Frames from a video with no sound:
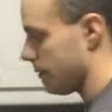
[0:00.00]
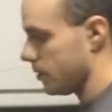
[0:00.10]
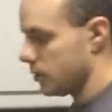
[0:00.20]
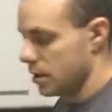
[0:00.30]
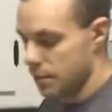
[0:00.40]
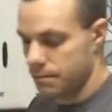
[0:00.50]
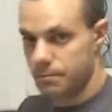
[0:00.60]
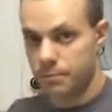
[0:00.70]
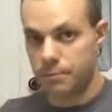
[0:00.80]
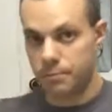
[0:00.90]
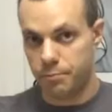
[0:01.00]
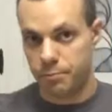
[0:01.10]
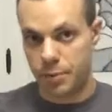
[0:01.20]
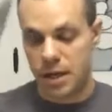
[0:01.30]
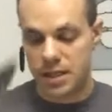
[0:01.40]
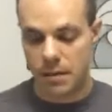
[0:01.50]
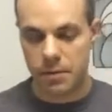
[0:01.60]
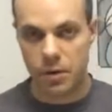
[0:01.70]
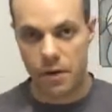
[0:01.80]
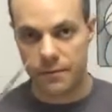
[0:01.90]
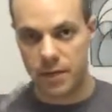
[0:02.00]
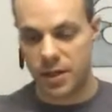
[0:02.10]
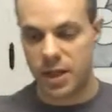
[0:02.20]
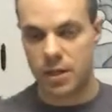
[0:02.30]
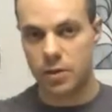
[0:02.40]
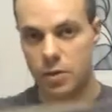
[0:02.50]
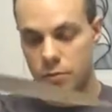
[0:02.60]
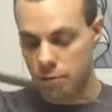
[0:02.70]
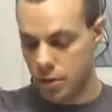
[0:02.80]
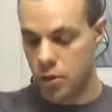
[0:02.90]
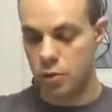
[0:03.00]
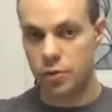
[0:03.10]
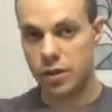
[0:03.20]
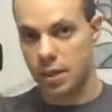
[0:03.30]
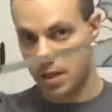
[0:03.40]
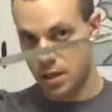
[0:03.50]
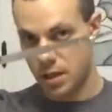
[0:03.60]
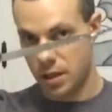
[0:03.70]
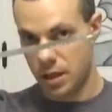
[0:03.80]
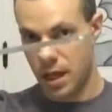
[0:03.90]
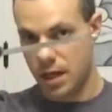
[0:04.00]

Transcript: you spread something off of the thing, don't use the cutting